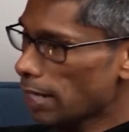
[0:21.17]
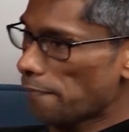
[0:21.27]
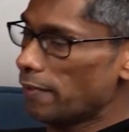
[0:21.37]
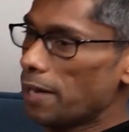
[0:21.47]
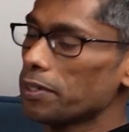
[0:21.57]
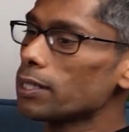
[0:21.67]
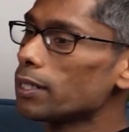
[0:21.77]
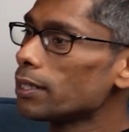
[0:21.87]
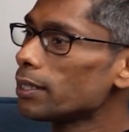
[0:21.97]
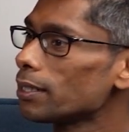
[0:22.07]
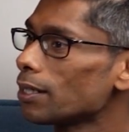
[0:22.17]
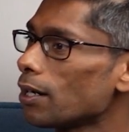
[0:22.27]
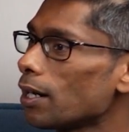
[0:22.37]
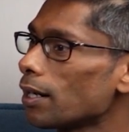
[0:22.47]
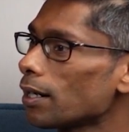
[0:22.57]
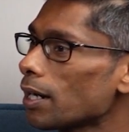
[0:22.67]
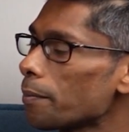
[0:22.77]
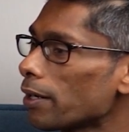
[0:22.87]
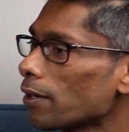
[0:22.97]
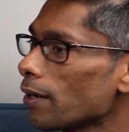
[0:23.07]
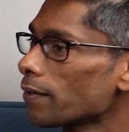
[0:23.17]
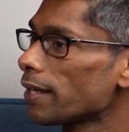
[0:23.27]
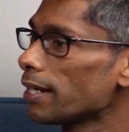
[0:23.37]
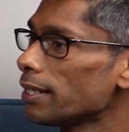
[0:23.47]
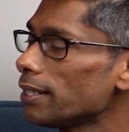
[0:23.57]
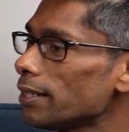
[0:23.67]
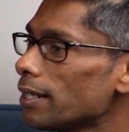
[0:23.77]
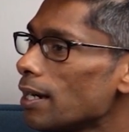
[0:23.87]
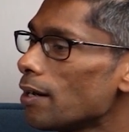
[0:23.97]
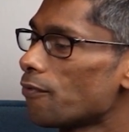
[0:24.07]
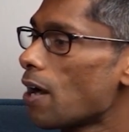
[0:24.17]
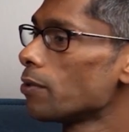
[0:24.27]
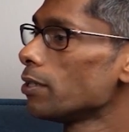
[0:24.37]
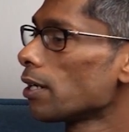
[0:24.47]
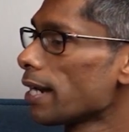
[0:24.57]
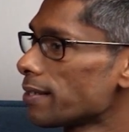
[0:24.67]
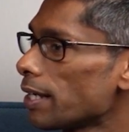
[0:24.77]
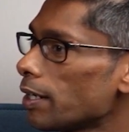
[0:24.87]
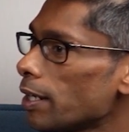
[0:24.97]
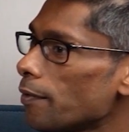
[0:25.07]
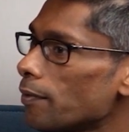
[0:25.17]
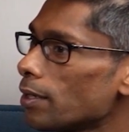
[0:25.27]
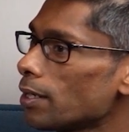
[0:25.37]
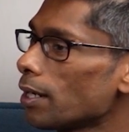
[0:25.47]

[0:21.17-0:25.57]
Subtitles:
I've never heard or come across any founder or executive